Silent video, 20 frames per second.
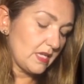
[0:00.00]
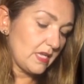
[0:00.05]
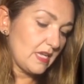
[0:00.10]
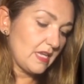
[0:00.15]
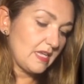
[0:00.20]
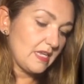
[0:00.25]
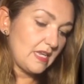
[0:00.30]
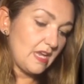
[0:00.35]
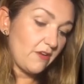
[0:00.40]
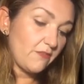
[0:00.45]

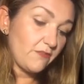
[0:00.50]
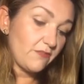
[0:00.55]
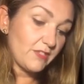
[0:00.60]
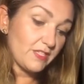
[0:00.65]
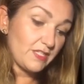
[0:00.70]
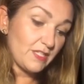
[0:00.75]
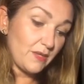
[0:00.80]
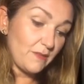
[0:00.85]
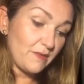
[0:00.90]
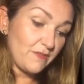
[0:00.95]
now for
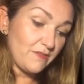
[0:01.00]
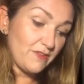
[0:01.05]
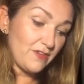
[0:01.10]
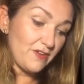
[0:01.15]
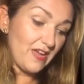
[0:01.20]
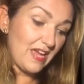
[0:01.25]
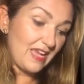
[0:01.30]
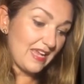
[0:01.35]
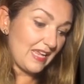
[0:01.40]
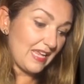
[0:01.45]
some of you,
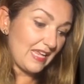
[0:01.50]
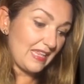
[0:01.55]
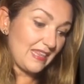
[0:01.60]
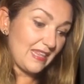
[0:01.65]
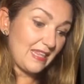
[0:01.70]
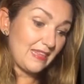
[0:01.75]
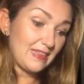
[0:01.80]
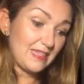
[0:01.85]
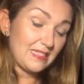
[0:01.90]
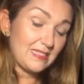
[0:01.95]
I get
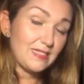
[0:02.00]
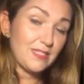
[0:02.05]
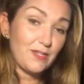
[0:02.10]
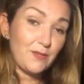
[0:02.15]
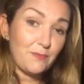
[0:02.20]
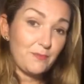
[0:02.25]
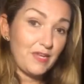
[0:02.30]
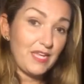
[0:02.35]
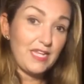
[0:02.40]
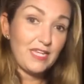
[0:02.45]
that this
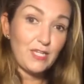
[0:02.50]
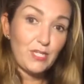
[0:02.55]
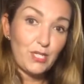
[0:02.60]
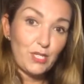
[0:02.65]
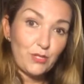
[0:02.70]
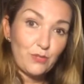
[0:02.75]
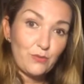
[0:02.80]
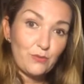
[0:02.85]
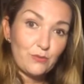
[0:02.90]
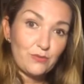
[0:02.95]
could be
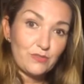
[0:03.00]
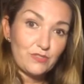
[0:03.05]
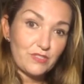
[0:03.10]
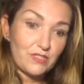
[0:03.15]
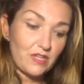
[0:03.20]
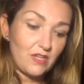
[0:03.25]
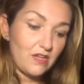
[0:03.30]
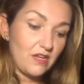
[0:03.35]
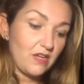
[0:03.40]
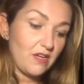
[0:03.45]
news
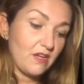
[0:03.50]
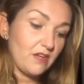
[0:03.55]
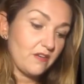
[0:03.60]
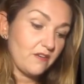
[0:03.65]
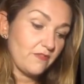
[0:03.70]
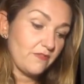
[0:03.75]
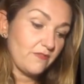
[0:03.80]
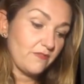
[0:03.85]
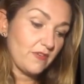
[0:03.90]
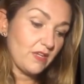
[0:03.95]

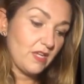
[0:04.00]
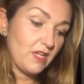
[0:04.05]
of